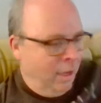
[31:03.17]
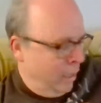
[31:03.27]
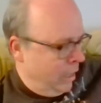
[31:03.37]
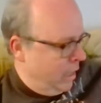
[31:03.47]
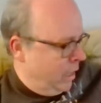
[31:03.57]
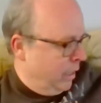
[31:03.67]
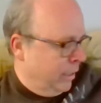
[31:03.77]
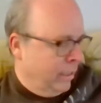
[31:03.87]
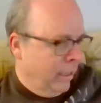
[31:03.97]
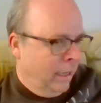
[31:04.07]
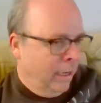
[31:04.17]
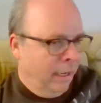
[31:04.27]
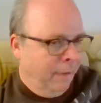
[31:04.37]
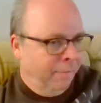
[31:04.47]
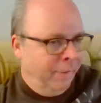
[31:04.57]
And
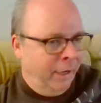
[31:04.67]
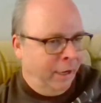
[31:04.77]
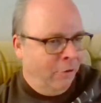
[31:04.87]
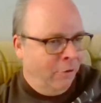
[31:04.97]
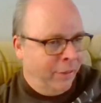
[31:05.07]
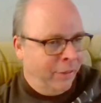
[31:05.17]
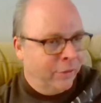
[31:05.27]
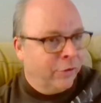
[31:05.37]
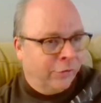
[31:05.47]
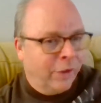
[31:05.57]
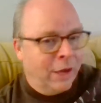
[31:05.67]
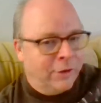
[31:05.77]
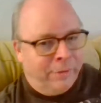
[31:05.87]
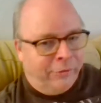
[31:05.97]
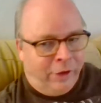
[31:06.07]
and I think there's a lot
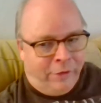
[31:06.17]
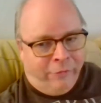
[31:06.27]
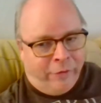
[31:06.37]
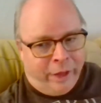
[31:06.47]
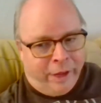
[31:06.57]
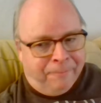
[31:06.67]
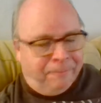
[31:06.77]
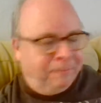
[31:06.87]
to be said for that.